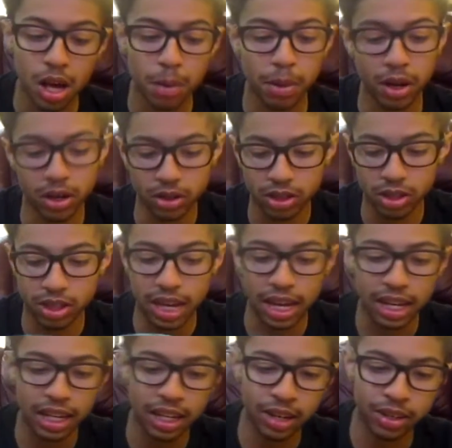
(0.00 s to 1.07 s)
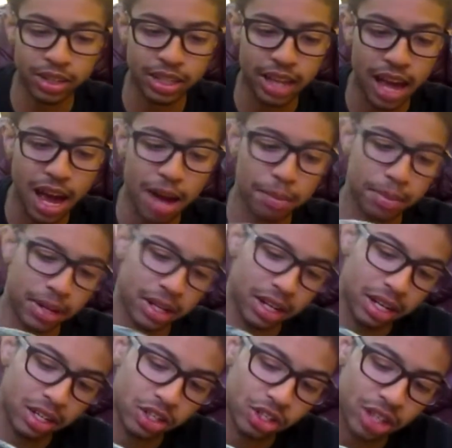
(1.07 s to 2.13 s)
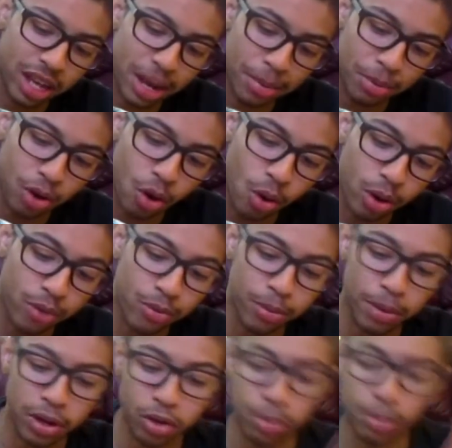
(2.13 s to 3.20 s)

But I was taking it down this gap and it just kept going from under